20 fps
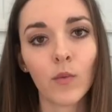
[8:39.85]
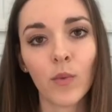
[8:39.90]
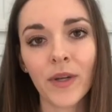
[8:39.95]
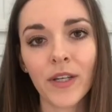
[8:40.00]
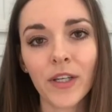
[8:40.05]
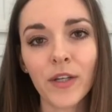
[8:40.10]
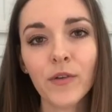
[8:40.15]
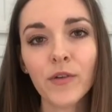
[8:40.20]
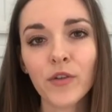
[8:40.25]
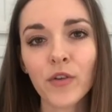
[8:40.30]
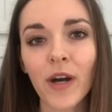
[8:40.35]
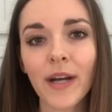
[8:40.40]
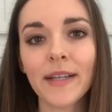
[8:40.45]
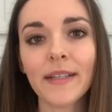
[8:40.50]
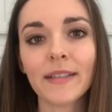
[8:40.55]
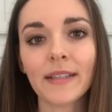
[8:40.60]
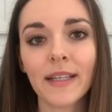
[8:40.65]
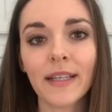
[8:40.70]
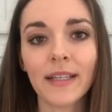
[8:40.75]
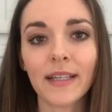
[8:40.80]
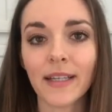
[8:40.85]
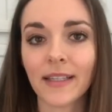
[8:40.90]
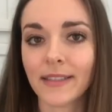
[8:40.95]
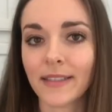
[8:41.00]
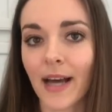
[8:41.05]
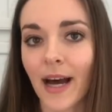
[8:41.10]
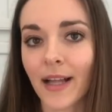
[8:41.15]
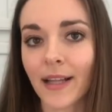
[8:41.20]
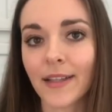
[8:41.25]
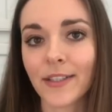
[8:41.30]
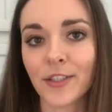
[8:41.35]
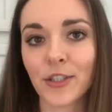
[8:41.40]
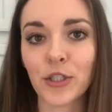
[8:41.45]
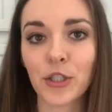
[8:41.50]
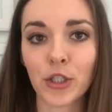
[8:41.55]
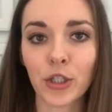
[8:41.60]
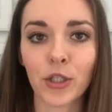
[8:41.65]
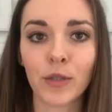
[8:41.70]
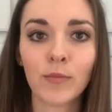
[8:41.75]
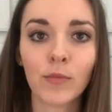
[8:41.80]
When you try to link
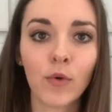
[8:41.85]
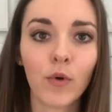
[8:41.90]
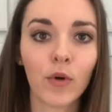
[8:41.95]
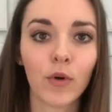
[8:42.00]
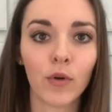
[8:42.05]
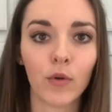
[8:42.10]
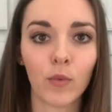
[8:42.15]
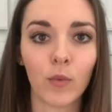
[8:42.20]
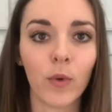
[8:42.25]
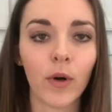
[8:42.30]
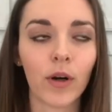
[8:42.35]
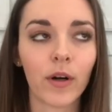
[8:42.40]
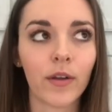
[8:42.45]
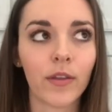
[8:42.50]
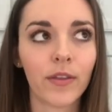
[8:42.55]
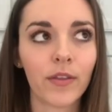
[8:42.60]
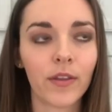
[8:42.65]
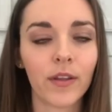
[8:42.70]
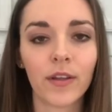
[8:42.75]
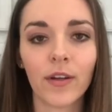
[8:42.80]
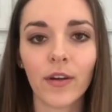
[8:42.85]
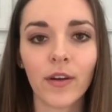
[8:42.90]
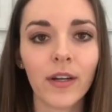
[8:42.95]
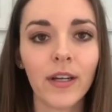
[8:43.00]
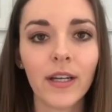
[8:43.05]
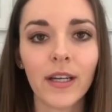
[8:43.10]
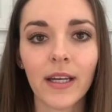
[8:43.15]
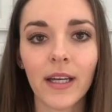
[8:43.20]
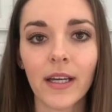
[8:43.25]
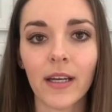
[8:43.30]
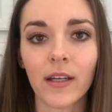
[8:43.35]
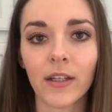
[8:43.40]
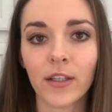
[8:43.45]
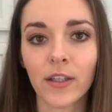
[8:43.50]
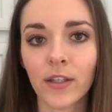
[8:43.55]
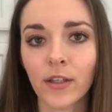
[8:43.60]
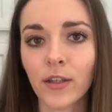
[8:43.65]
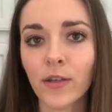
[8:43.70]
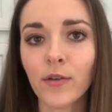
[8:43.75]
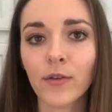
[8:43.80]
intelligence to moral worth, you're going to get
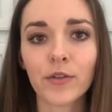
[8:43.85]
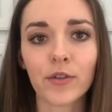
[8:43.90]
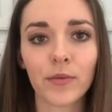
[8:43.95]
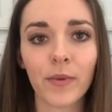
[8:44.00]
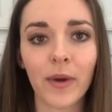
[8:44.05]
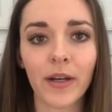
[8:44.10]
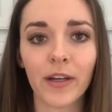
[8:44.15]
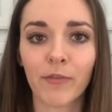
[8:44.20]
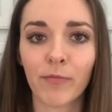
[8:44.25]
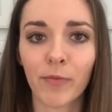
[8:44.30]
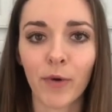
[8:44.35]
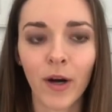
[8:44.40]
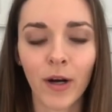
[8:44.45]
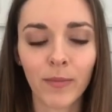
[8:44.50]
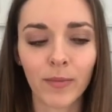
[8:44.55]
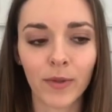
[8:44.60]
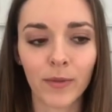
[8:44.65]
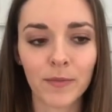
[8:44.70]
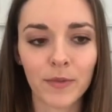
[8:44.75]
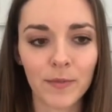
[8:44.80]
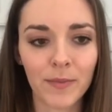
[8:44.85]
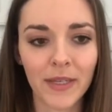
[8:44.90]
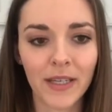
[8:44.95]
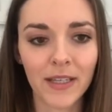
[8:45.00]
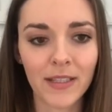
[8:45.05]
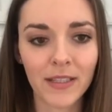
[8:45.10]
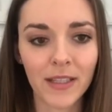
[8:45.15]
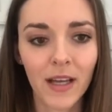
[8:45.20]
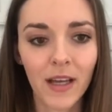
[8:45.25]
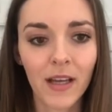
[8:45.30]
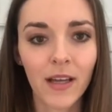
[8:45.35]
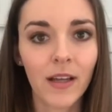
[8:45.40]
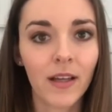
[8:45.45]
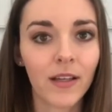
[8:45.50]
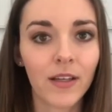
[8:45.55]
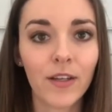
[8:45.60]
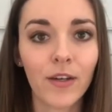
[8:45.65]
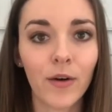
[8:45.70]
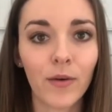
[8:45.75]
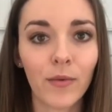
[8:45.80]
a huge array of problems, because,
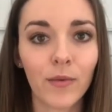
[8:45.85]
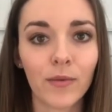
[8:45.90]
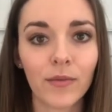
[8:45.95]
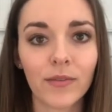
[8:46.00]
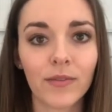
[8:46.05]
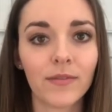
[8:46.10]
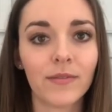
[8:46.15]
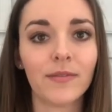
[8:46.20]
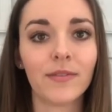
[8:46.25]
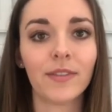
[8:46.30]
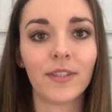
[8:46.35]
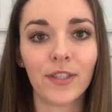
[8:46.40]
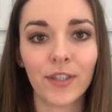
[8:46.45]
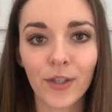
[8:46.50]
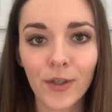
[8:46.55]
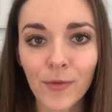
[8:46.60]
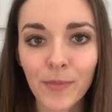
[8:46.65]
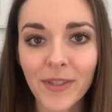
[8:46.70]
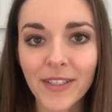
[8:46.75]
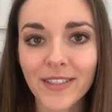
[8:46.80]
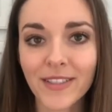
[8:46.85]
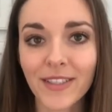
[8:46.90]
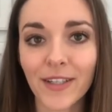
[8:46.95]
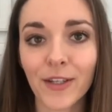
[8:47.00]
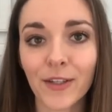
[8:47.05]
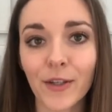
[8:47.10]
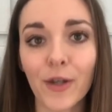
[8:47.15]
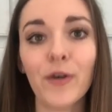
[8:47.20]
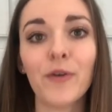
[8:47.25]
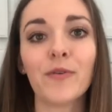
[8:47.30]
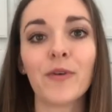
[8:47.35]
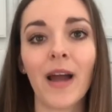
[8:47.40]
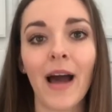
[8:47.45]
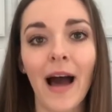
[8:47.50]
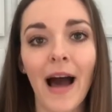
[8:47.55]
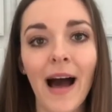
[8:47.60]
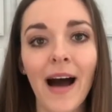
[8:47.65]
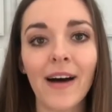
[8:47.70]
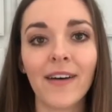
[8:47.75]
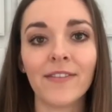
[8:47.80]
you know, humans alone
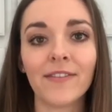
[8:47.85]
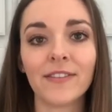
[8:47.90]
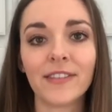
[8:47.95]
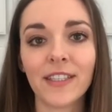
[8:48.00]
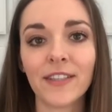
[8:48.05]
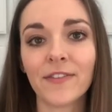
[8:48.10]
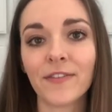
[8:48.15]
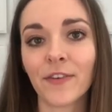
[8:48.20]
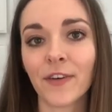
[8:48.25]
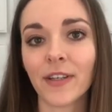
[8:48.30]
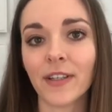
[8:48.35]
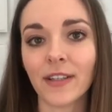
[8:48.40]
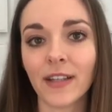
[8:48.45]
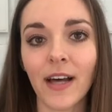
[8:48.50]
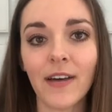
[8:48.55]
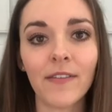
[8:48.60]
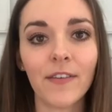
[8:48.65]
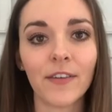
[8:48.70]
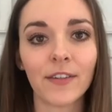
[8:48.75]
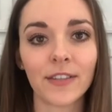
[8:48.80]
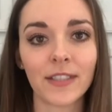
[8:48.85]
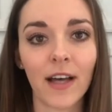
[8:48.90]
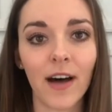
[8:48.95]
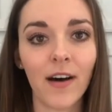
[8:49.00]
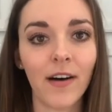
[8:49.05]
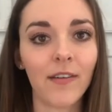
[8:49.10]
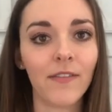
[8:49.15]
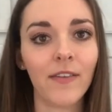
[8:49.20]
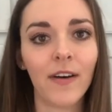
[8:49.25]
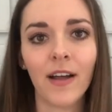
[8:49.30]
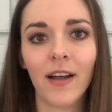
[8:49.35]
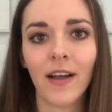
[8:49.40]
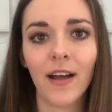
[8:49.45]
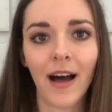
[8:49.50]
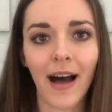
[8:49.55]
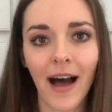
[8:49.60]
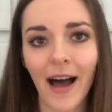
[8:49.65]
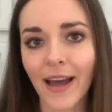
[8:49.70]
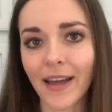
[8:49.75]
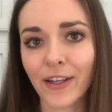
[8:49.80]
have different levels of
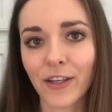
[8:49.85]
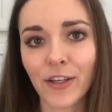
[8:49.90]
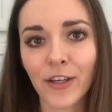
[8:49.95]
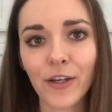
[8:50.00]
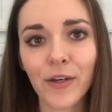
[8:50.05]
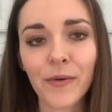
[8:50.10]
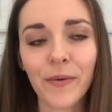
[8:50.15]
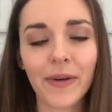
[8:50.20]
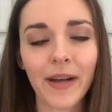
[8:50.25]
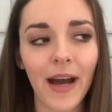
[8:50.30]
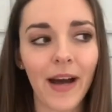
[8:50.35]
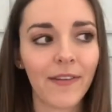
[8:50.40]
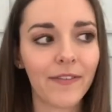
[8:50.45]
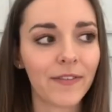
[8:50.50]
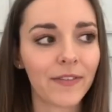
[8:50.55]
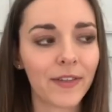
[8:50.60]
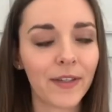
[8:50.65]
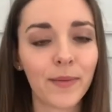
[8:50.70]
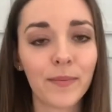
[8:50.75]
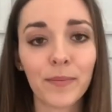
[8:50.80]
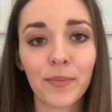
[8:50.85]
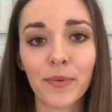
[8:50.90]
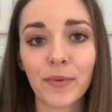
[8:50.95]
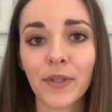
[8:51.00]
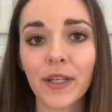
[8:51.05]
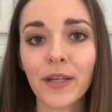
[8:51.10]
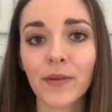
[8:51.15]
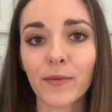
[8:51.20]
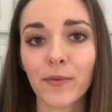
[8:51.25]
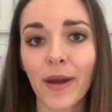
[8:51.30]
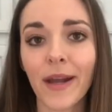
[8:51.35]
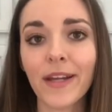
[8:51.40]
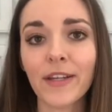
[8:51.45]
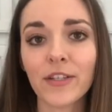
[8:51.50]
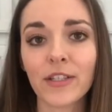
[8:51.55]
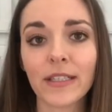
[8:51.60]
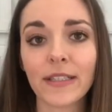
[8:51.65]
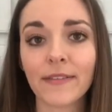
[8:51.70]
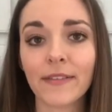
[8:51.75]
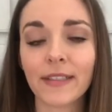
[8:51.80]
IQ and have complete
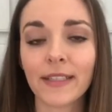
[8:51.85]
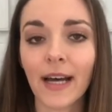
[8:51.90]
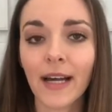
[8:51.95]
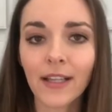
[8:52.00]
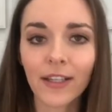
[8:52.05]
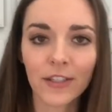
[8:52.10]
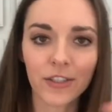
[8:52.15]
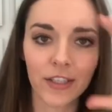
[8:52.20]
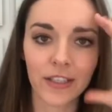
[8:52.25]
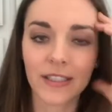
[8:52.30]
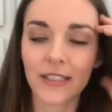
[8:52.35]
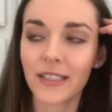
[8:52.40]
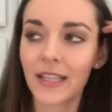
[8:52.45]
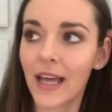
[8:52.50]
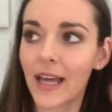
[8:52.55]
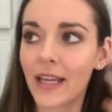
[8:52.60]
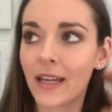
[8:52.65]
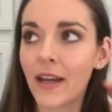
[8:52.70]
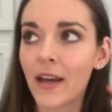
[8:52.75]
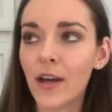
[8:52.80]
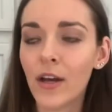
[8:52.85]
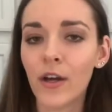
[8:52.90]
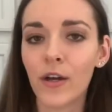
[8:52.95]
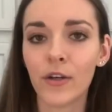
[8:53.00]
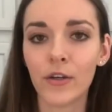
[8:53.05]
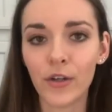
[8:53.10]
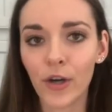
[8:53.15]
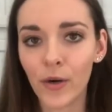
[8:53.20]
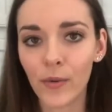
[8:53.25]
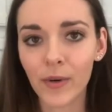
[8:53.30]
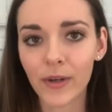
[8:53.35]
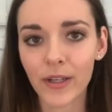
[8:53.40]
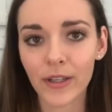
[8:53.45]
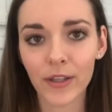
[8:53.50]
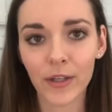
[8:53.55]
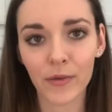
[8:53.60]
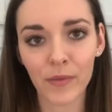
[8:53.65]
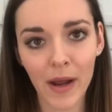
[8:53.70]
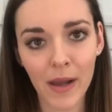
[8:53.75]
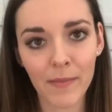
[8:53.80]
ranges of intelligence, and no one
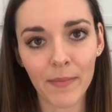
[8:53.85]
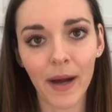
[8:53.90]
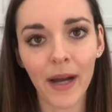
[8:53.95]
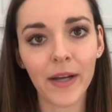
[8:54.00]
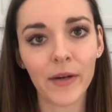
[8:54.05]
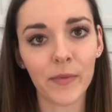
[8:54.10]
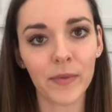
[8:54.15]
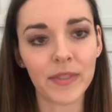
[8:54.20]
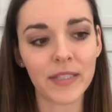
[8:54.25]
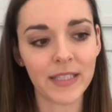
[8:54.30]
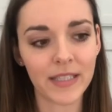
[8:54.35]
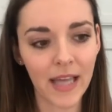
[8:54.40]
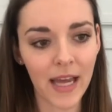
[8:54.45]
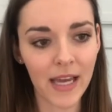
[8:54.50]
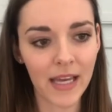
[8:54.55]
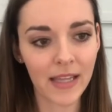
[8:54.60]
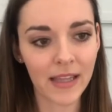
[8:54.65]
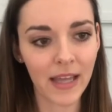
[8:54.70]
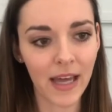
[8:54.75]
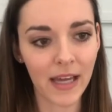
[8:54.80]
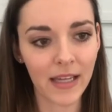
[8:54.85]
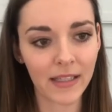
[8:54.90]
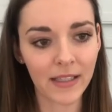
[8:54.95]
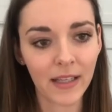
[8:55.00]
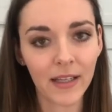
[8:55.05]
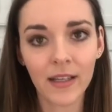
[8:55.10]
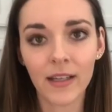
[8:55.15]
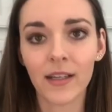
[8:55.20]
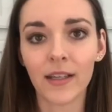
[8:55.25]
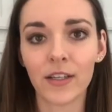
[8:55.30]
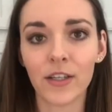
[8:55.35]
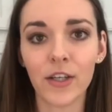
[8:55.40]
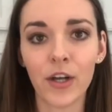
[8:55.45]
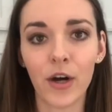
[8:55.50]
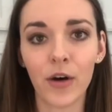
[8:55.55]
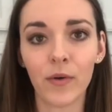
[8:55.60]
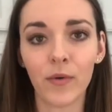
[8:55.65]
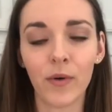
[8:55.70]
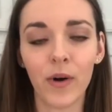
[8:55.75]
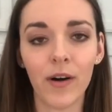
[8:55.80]
in their right mind would say that, you
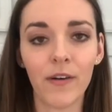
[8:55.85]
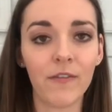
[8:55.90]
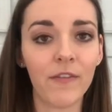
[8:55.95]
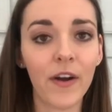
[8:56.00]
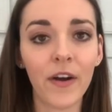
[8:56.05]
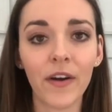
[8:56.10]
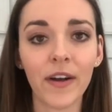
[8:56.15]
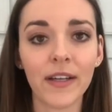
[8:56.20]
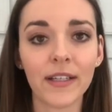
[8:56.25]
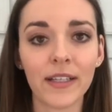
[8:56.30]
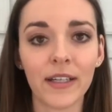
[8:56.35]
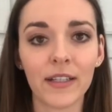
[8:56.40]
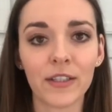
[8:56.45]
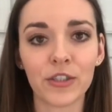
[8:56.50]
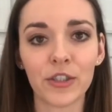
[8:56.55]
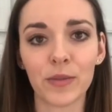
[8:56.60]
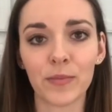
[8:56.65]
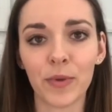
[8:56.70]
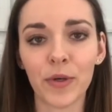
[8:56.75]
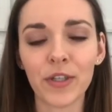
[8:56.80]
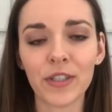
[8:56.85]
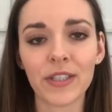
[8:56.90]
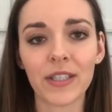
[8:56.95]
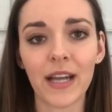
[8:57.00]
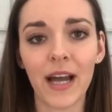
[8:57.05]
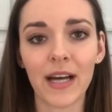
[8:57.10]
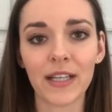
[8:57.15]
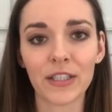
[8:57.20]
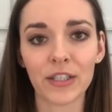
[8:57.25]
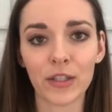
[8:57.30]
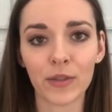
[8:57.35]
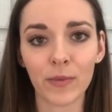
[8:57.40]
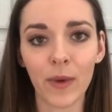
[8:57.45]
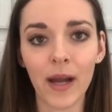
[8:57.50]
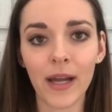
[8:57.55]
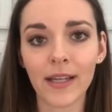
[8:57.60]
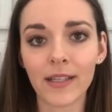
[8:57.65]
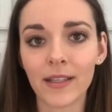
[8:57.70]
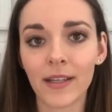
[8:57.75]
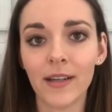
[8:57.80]
know, a very intelligent person has the
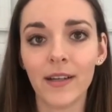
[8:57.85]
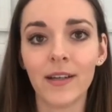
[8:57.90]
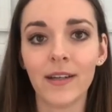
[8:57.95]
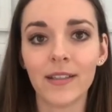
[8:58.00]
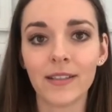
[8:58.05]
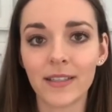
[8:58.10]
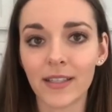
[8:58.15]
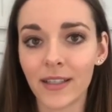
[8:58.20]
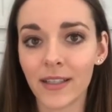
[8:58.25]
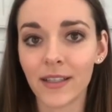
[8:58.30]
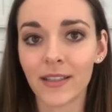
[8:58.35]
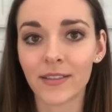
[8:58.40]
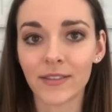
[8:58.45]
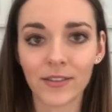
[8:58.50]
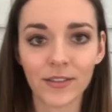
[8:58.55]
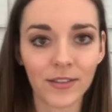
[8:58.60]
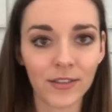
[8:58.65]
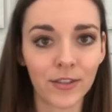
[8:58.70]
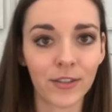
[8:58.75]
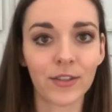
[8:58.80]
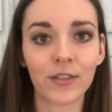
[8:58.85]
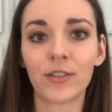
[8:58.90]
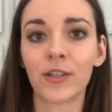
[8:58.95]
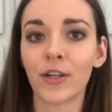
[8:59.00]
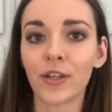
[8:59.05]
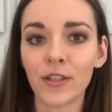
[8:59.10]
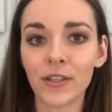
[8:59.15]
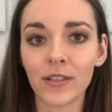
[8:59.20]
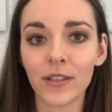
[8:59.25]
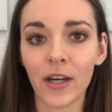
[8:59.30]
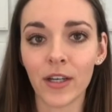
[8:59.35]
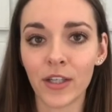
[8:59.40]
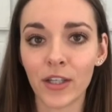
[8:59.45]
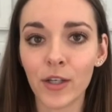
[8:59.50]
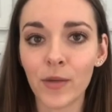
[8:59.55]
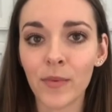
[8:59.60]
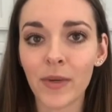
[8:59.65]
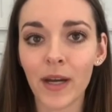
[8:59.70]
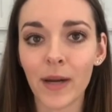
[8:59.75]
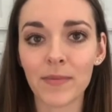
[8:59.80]
right to turn a
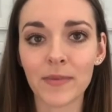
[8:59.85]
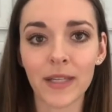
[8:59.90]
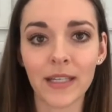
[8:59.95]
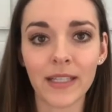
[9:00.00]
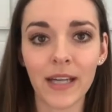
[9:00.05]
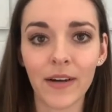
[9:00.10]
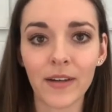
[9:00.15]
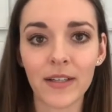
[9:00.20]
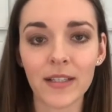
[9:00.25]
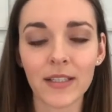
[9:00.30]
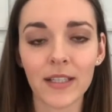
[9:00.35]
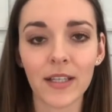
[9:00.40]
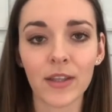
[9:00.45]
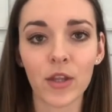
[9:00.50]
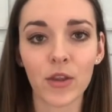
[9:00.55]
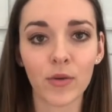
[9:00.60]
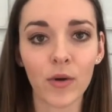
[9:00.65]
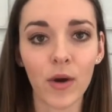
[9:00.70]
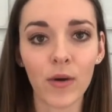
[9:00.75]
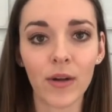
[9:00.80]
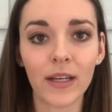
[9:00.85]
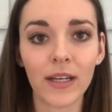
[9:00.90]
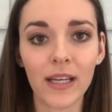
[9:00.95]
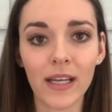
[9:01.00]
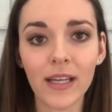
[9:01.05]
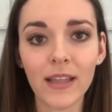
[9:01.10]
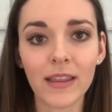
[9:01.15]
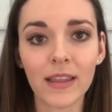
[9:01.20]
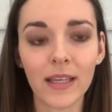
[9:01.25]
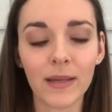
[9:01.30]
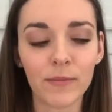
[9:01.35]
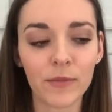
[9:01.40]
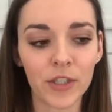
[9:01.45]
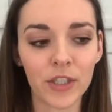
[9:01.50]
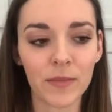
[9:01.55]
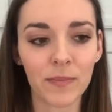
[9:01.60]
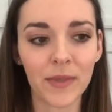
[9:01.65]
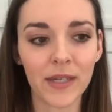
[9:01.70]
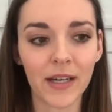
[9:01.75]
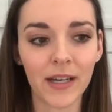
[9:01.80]
human upside down and slit the throat and eat them
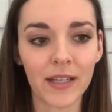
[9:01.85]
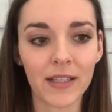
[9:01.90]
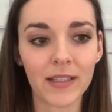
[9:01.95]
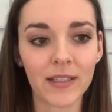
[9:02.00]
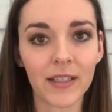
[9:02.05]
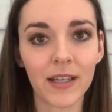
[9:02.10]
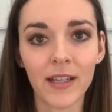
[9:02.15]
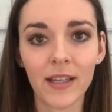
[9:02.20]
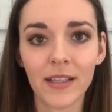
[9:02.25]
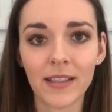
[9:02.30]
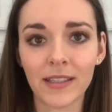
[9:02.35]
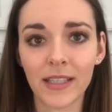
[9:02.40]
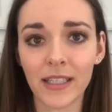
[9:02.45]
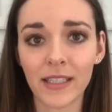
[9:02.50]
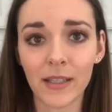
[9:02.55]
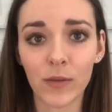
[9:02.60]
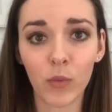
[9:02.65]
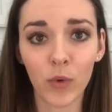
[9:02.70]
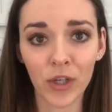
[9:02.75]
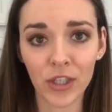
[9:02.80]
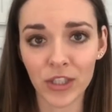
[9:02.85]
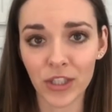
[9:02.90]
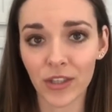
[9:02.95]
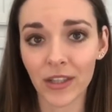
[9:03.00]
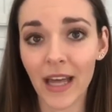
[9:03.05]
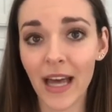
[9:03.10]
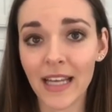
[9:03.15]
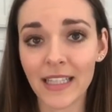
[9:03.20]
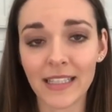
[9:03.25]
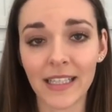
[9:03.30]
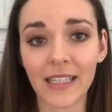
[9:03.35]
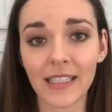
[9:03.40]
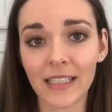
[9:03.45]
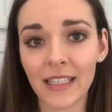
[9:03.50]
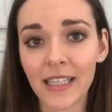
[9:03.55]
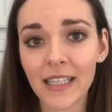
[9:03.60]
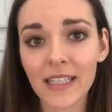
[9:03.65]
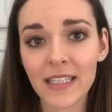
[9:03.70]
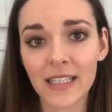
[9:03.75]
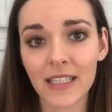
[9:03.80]
just because they did worse on the
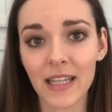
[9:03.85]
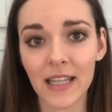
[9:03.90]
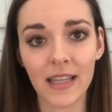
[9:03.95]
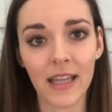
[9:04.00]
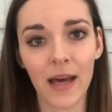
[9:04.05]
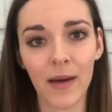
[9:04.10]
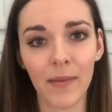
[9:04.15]
SATs than